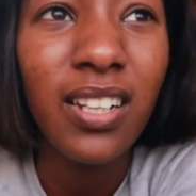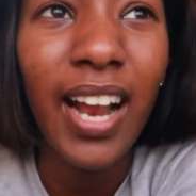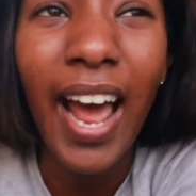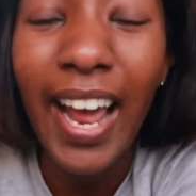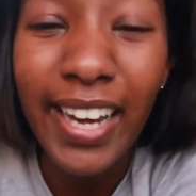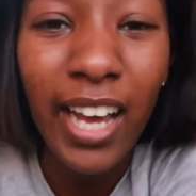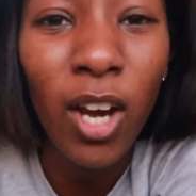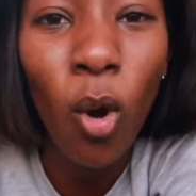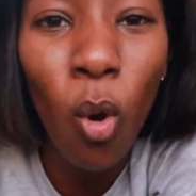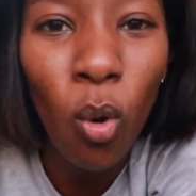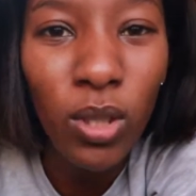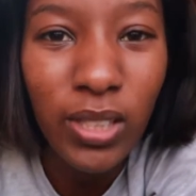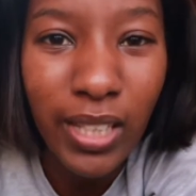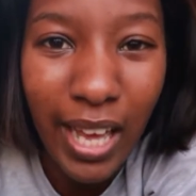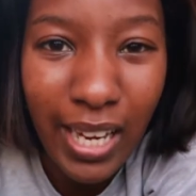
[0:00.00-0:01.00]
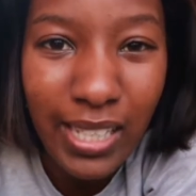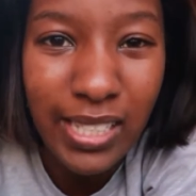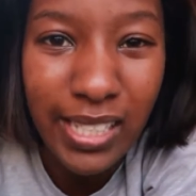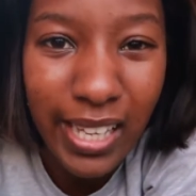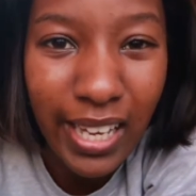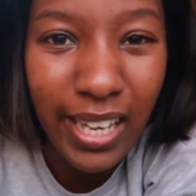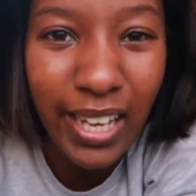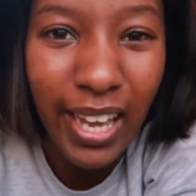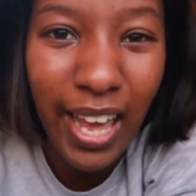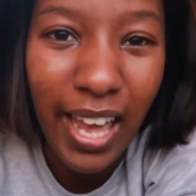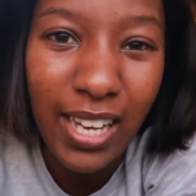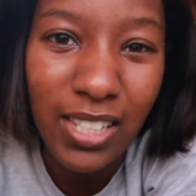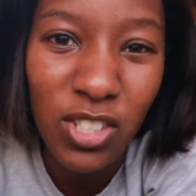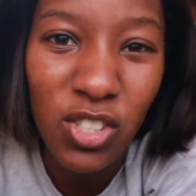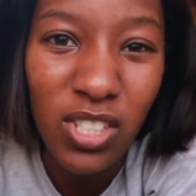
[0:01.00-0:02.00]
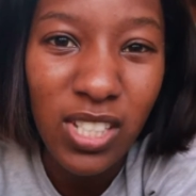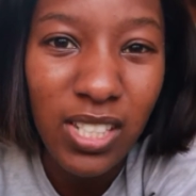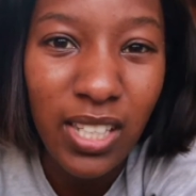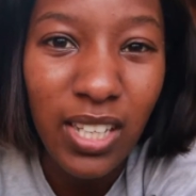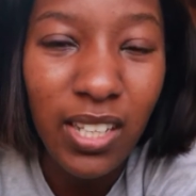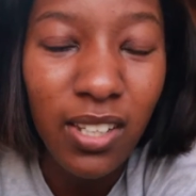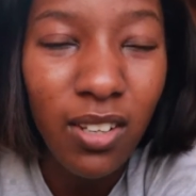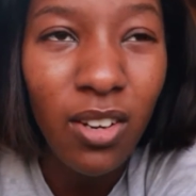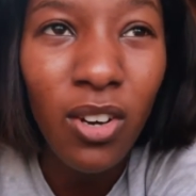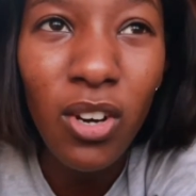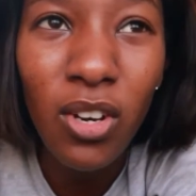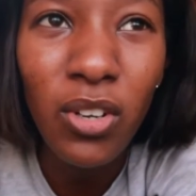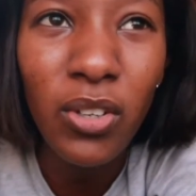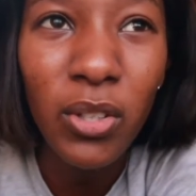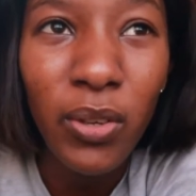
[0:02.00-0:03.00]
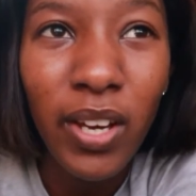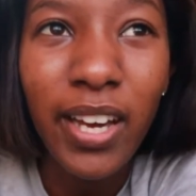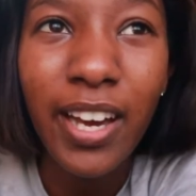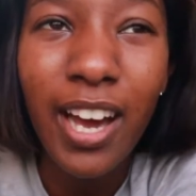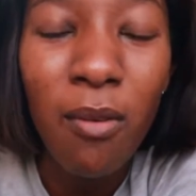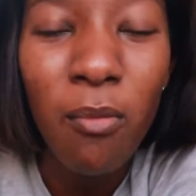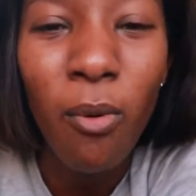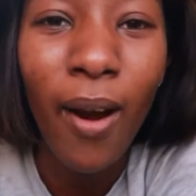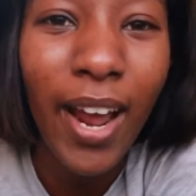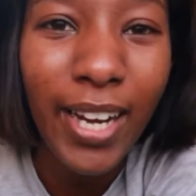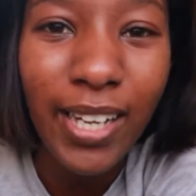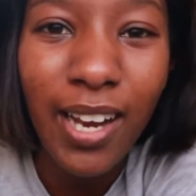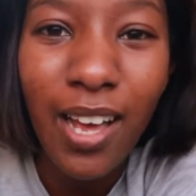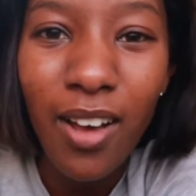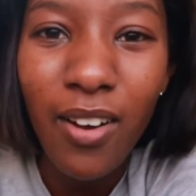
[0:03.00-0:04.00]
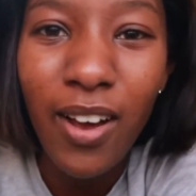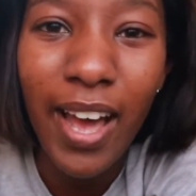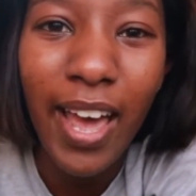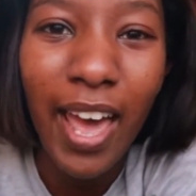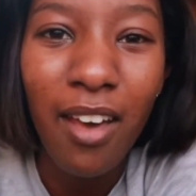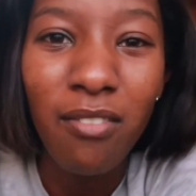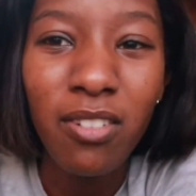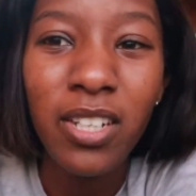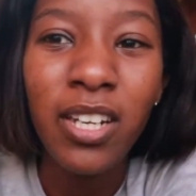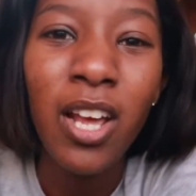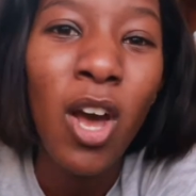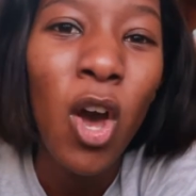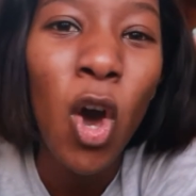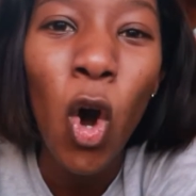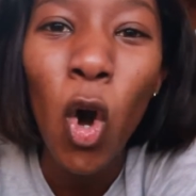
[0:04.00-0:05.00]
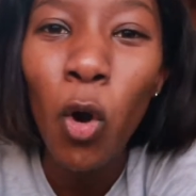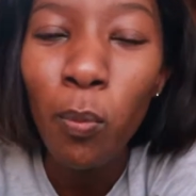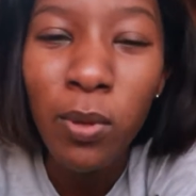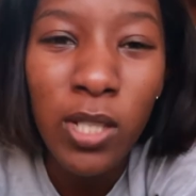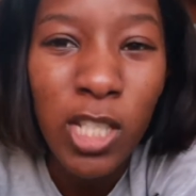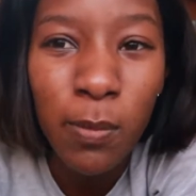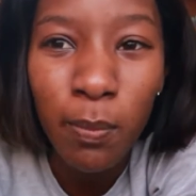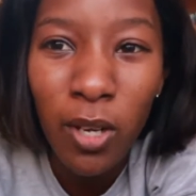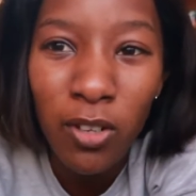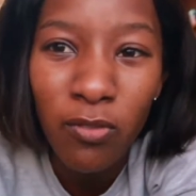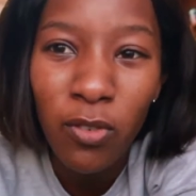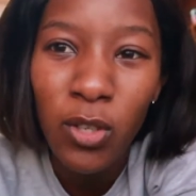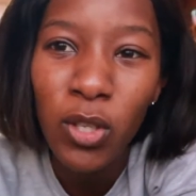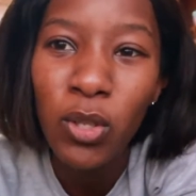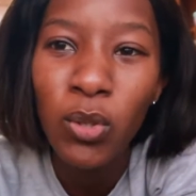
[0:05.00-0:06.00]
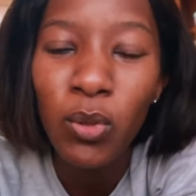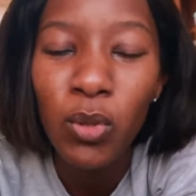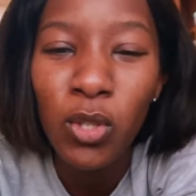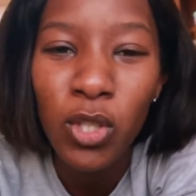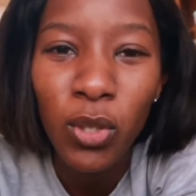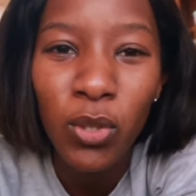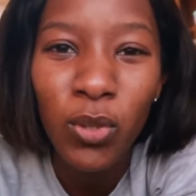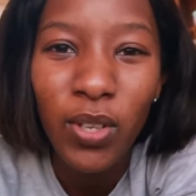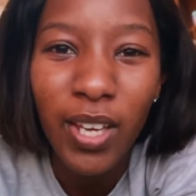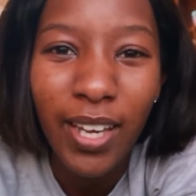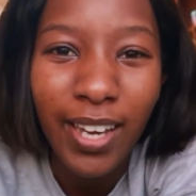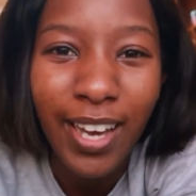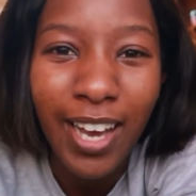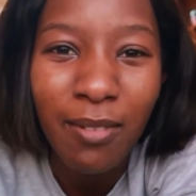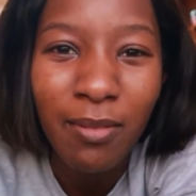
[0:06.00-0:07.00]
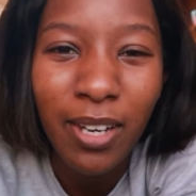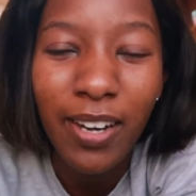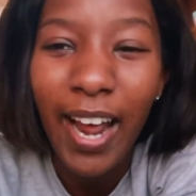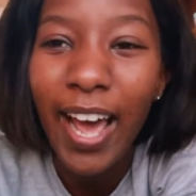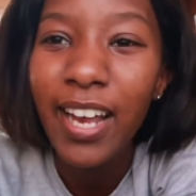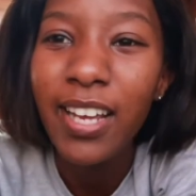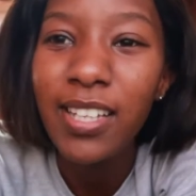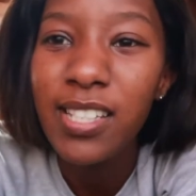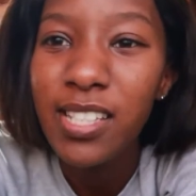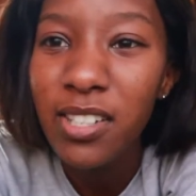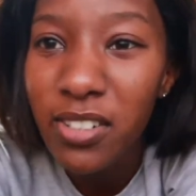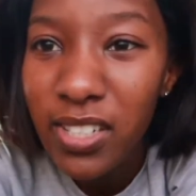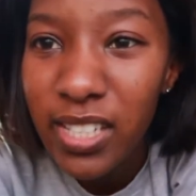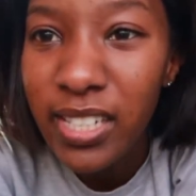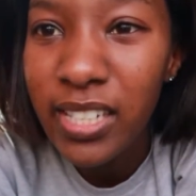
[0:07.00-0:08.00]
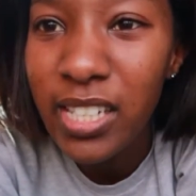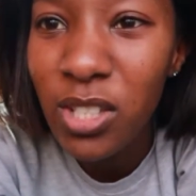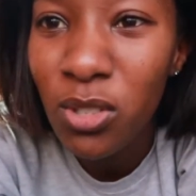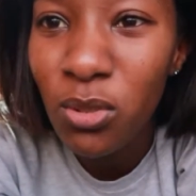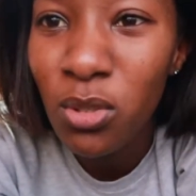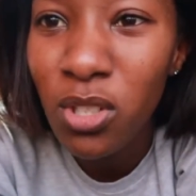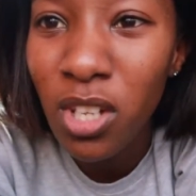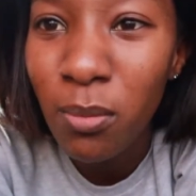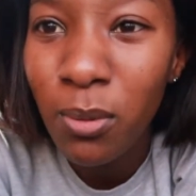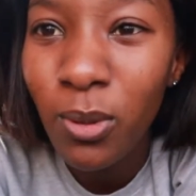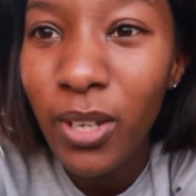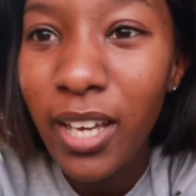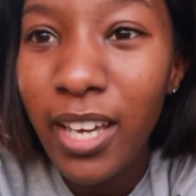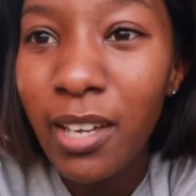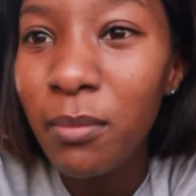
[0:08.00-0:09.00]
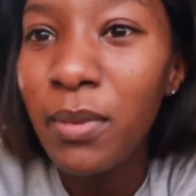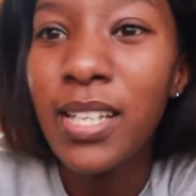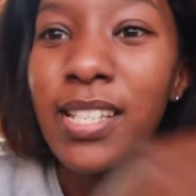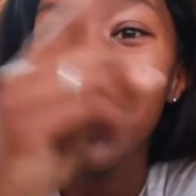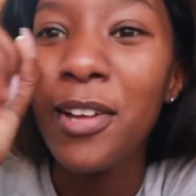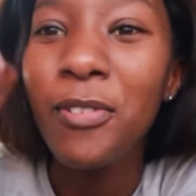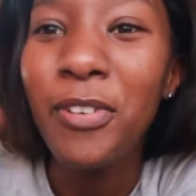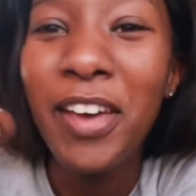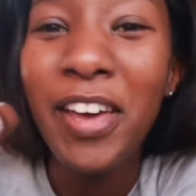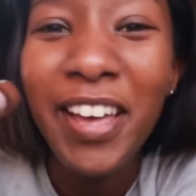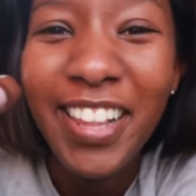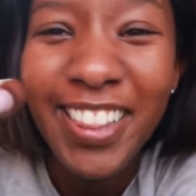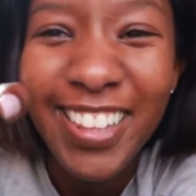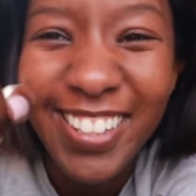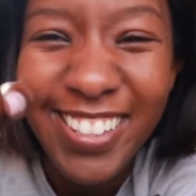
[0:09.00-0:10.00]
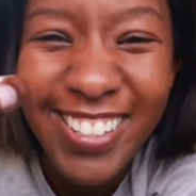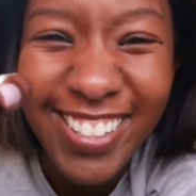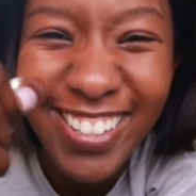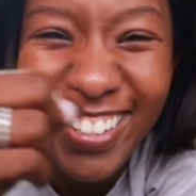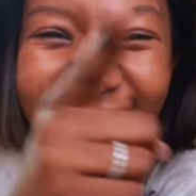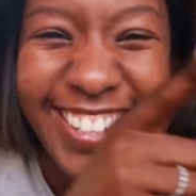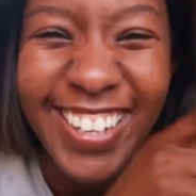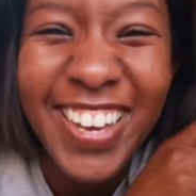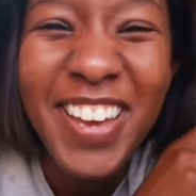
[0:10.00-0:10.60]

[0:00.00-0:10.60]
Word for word: and I called that day and she said, No, you can come right now. I have an open spot for you, so you can come down. I seriously need to stop looking at myself in this thing.